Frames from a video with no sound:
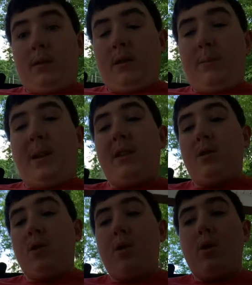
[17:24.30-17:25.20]

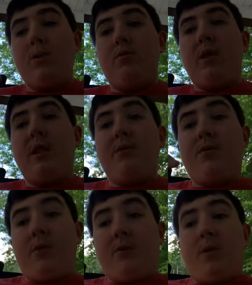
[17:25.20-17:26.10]
depending on what
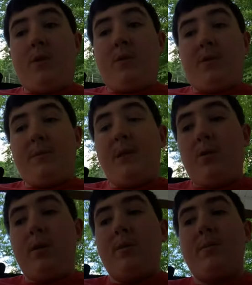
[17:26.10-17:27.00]
else was bothering me
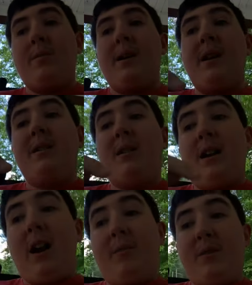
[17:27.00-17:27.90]
or on my mind.
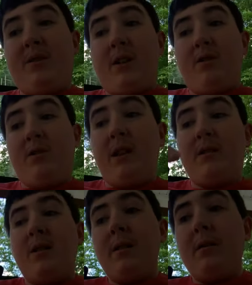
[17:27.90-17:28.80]
I've been scared to
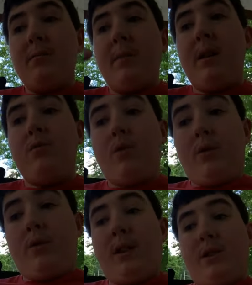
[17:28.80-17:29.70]
death, mad,
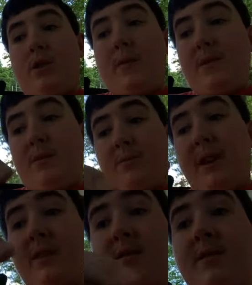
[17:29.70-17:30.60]
worried, or ticked off in some
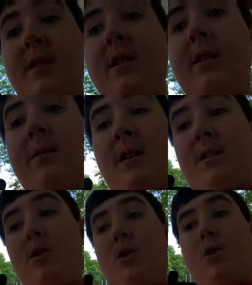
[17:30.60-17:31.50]
cases,
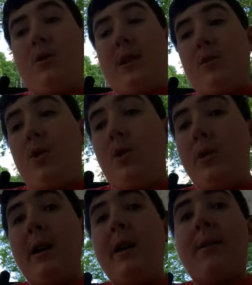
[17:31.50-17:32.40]
thinking all day long,
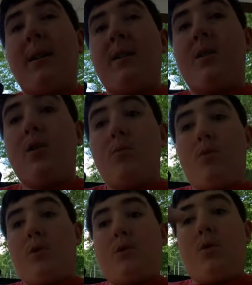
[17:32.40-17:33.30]
thinking all
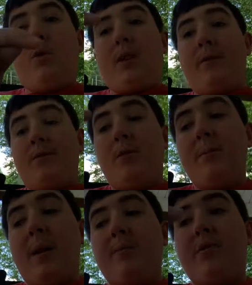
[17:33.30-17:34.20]
morning long, even
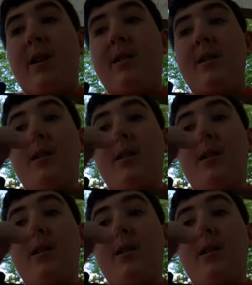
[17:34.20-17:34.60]
on my break,